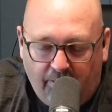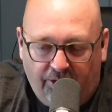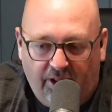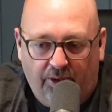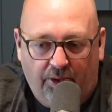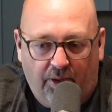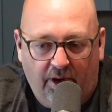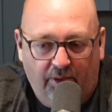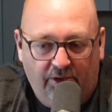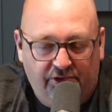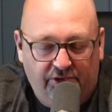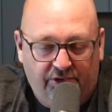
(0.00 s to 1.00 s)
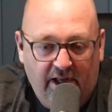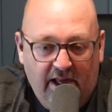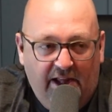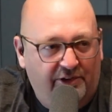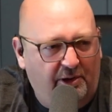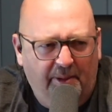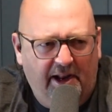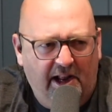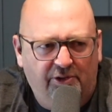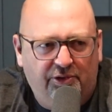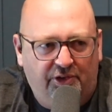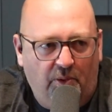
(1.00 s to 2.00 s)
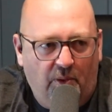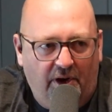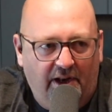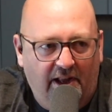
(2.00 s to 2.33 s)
with Illinois, it's going to be an interesting one.